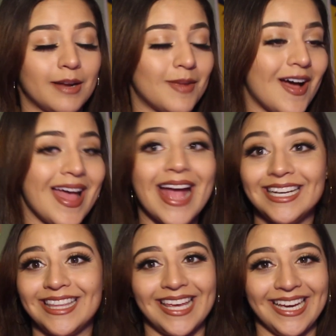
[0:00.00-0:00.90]
I'm not
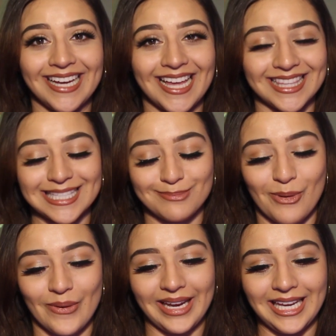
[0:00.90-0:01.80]
anything at this
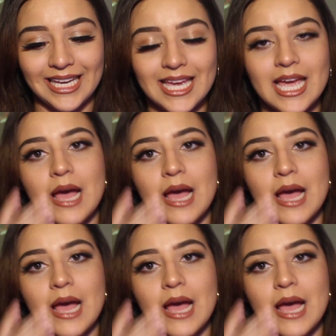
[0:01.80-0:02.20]
point,